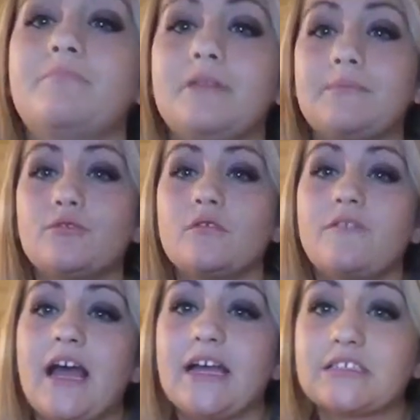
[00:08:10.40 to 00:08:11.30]
people
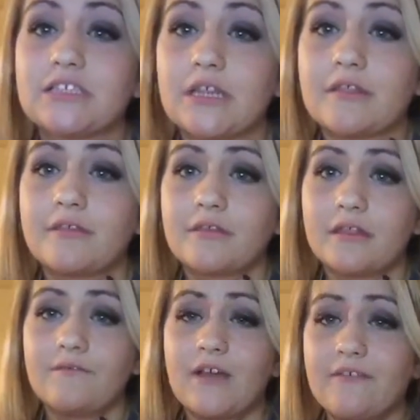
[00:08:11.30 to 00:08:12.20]
have asked
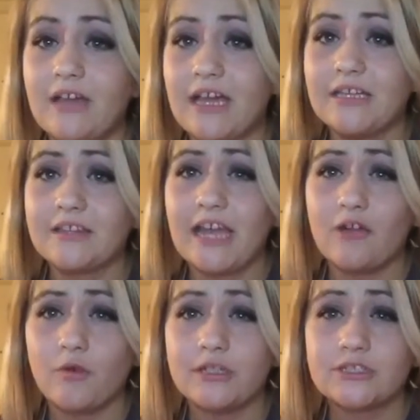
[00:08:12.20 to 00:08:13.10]
if I've had
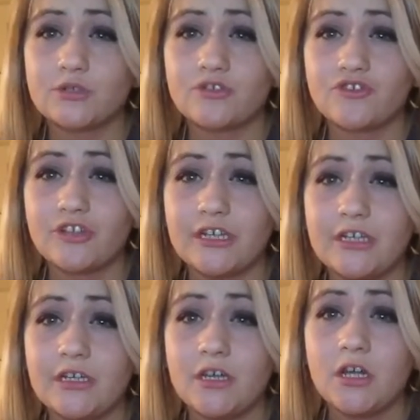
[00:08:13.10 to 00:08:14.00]
thyroid
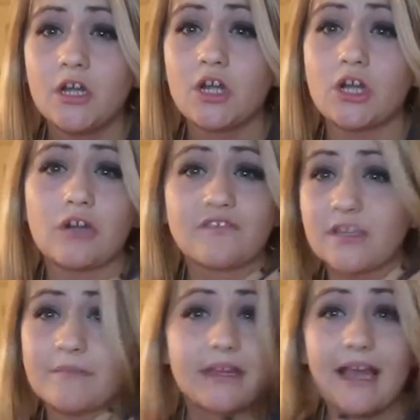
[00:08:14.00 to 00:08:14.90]
surgery or if
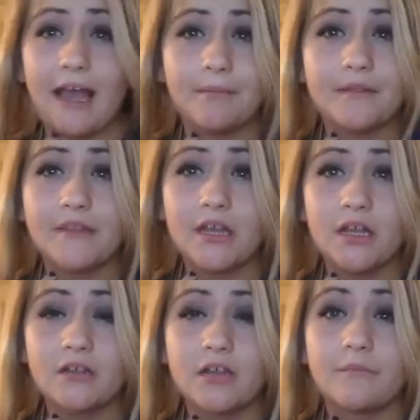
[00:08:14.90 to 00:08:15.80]
something happened
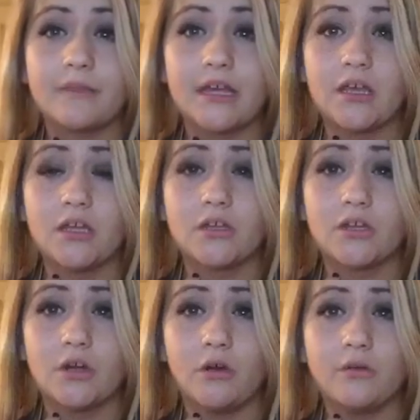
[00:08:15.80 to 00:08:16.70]
there, and I'm like,
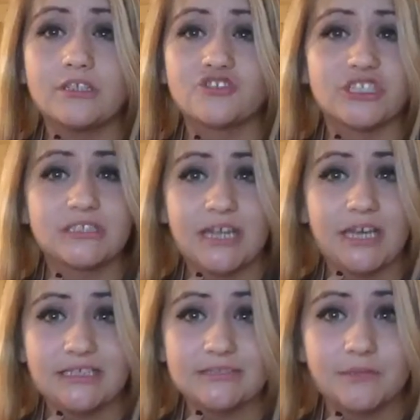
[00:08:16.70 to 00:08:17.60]
no, it's just
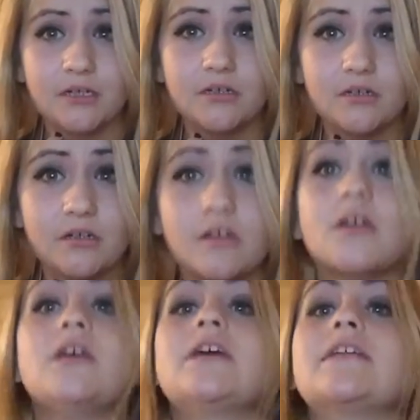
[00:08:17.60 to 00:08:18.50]
eczema.
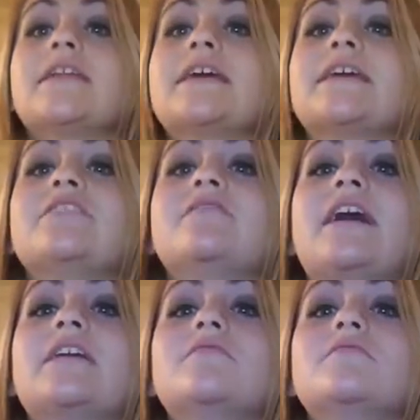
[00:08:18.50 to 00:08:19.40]
And like
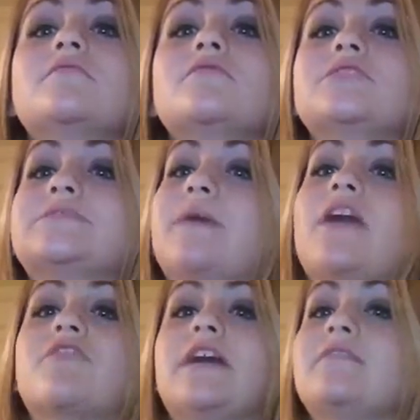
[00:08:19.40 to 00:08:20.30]
that
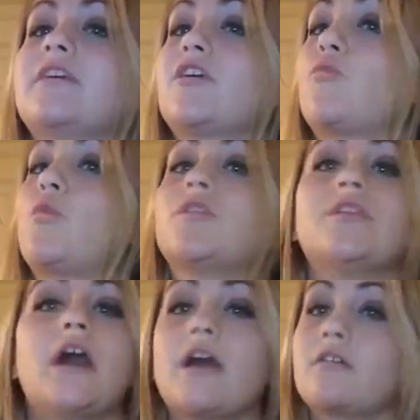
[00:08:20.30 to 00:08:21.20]
spot right there will
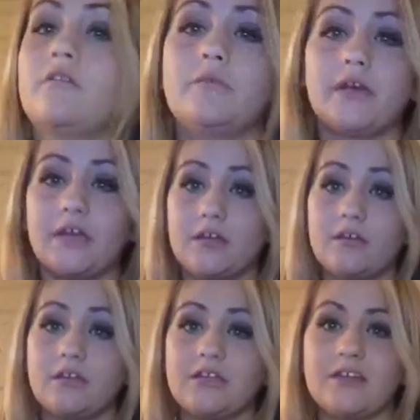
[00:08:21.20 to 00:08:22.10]
not go
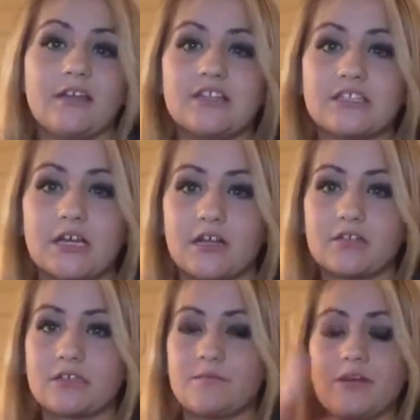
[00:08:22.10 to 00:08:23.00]
away, and it
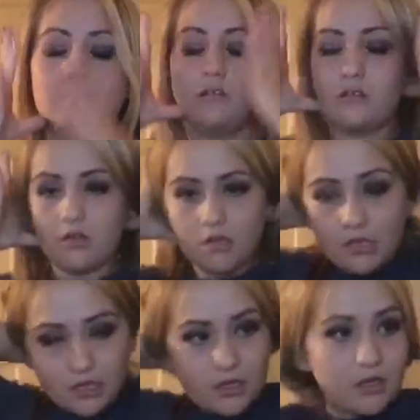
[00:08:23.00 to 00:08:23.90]
sucks, but
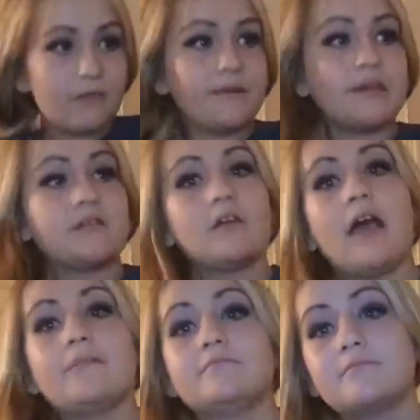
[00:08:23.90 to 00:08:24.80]
I mean,
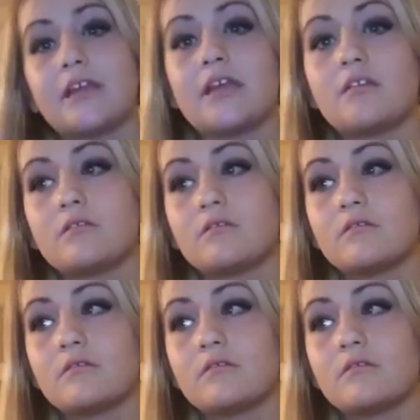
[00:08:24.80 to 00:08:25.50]
I'm like,